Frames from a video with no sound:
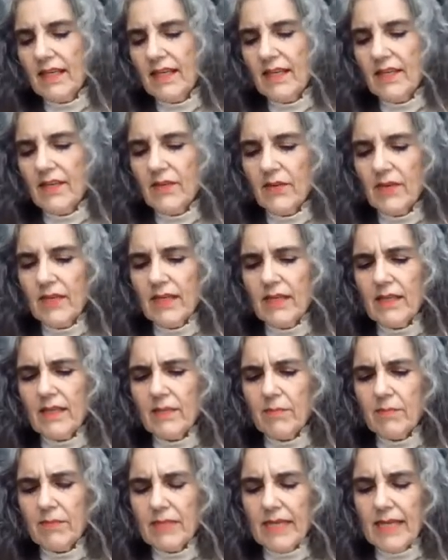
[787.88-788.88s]
Hearing
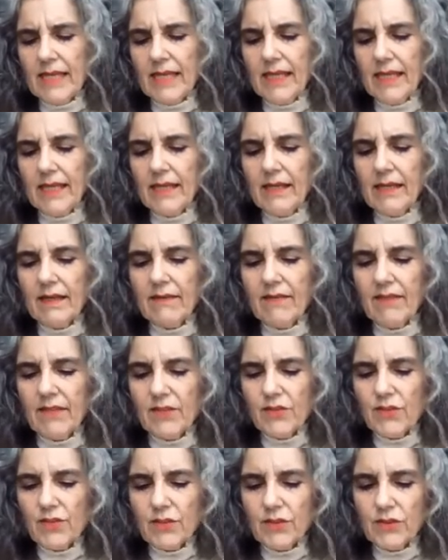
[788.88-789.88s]
the blade of
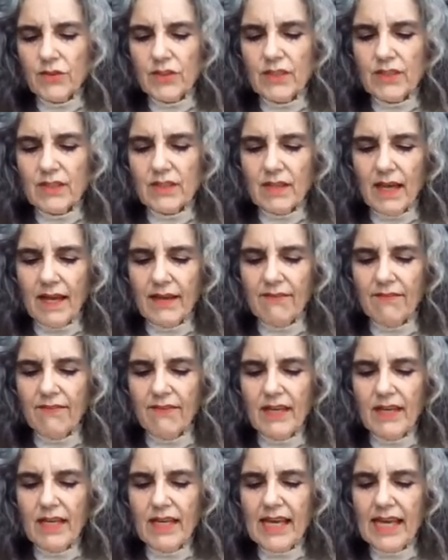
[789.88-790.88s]
the surgeon's
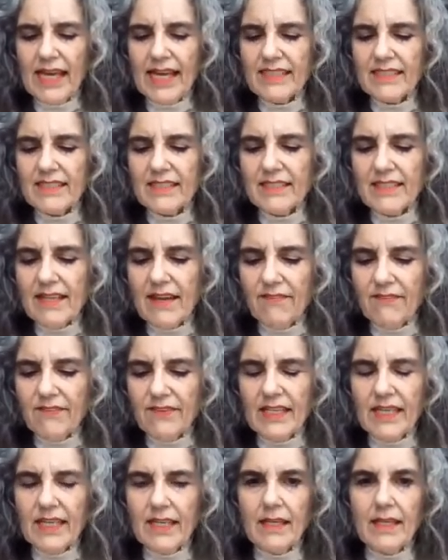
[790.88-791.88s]
knife is
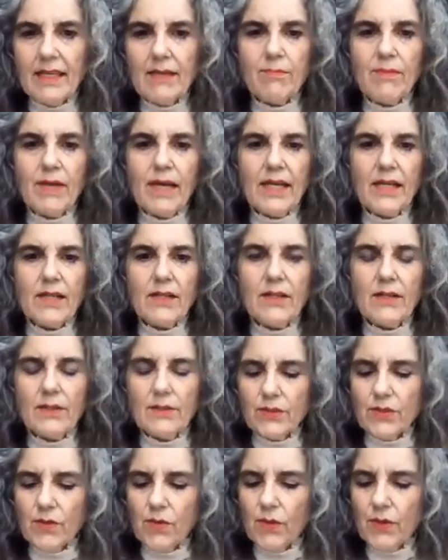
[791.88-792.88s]
deafening in my
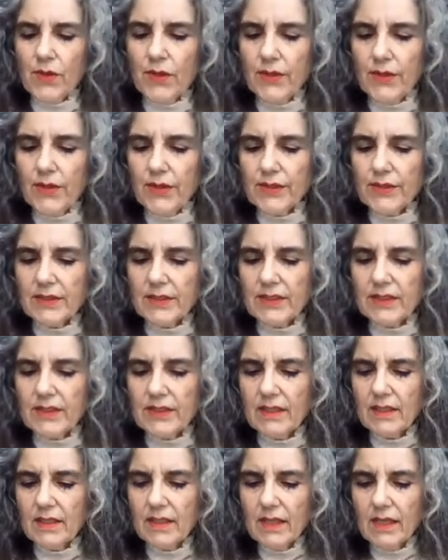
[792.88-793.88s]
close quarters.